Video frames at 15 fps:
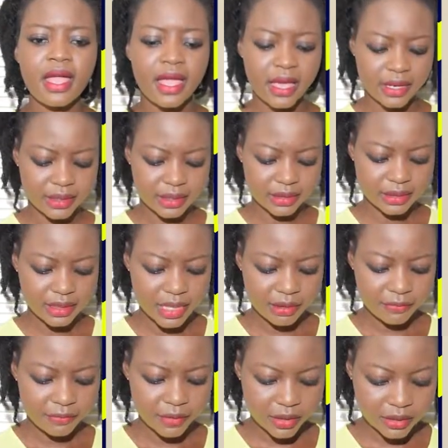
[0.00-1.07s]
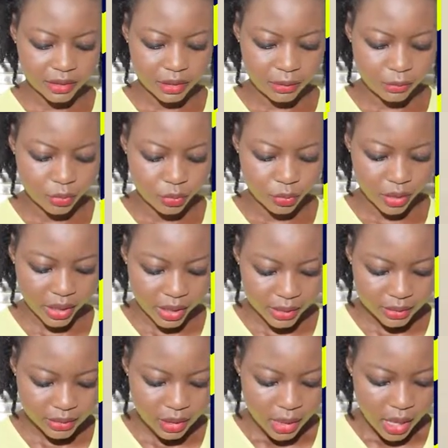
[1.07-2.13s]
and the said victim, who
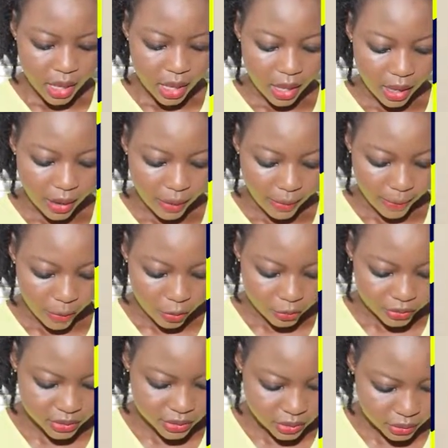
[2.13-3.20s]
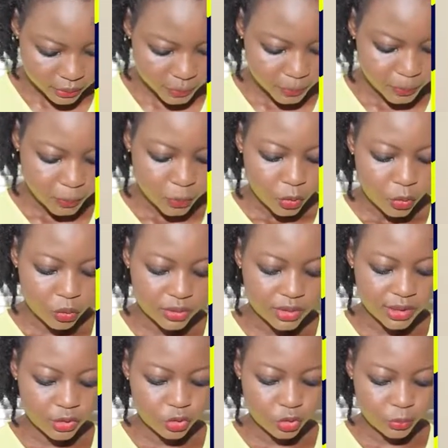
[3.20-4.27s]
is uh, Osi
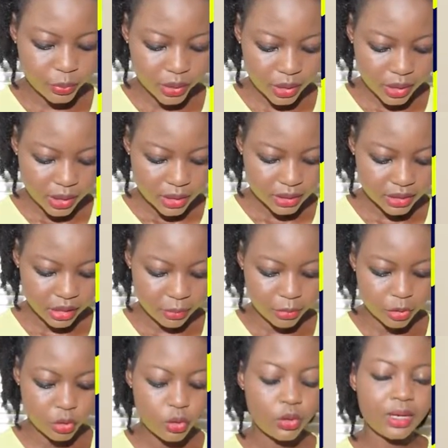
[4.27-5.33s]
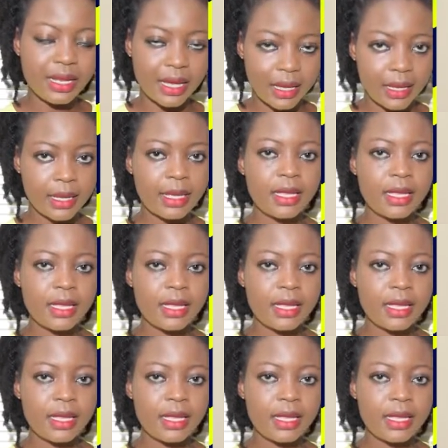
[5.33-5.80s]
Osinubi Damilola,